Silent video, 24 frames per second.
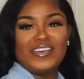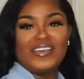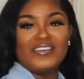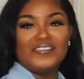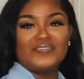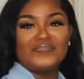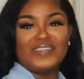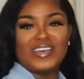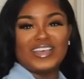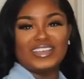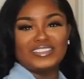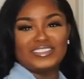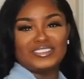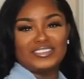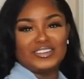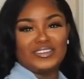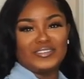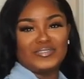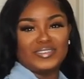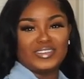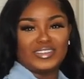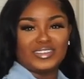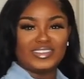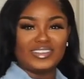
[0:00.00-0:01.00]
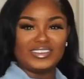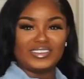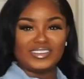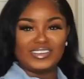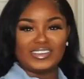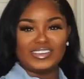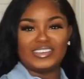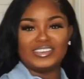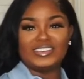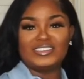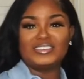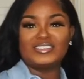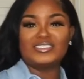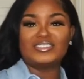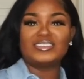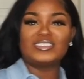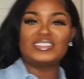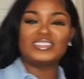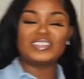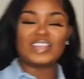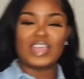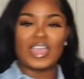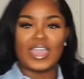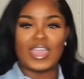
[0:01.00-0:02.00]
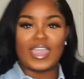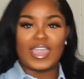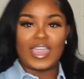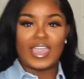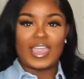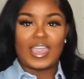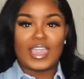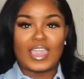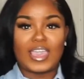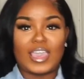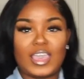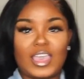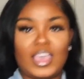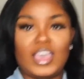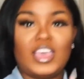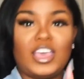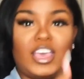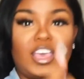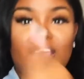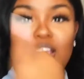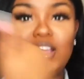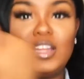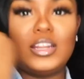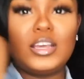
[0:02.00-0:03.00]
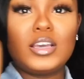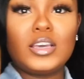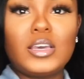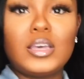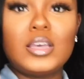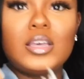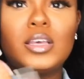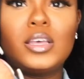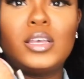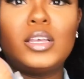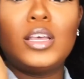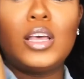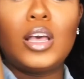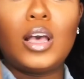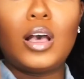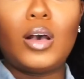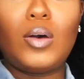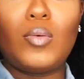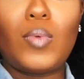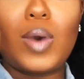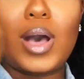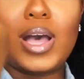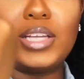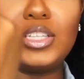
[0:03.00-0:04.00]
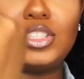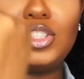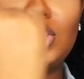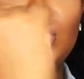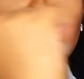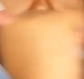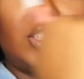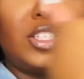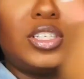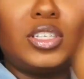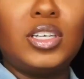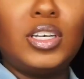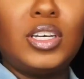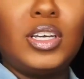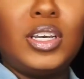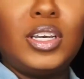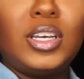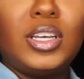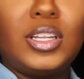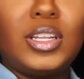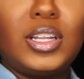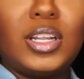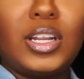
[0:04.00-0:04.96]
Fashionnova clear heels, and a watch that I